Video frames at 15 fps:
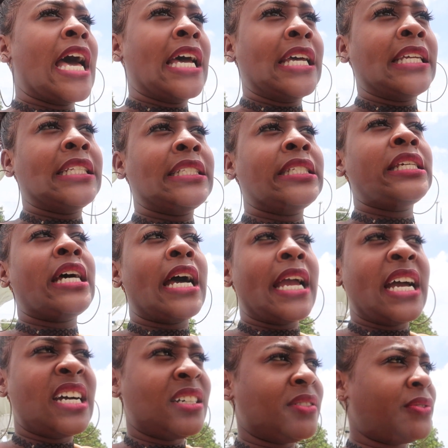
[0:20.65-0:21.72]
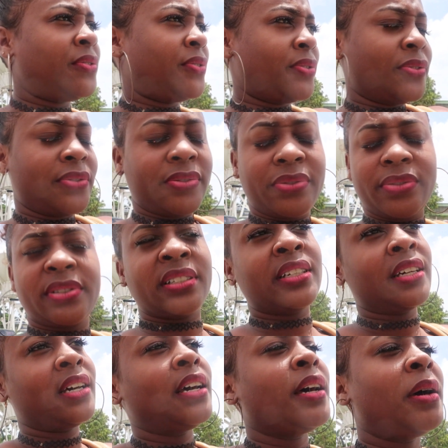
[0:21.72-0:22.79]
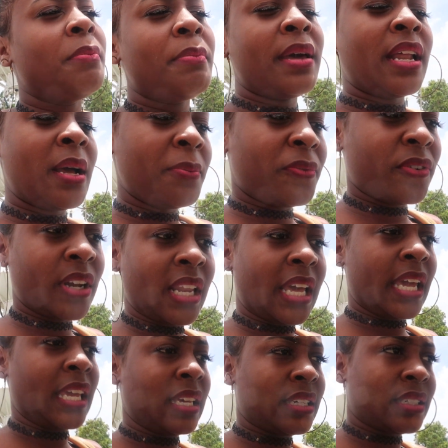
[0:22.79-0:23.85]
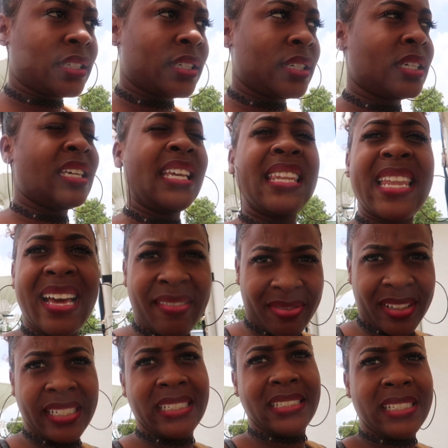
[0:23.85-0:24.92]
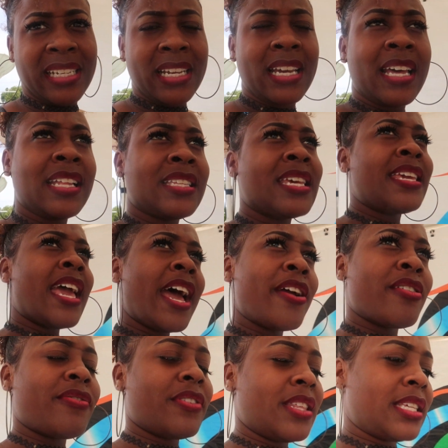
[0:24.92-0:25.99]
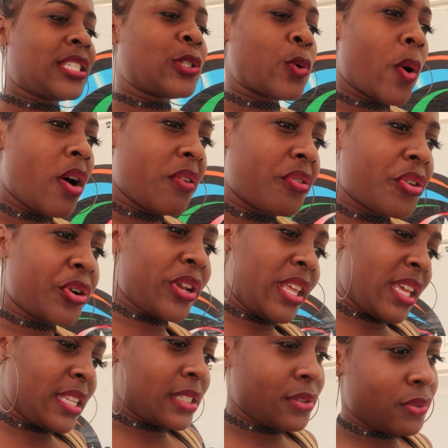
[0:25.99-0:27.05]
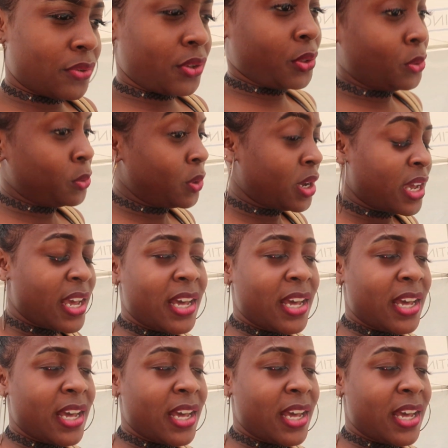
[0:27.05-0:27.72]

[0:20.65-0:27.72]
And I have been up for like 11 to get here for this 12.30 interview.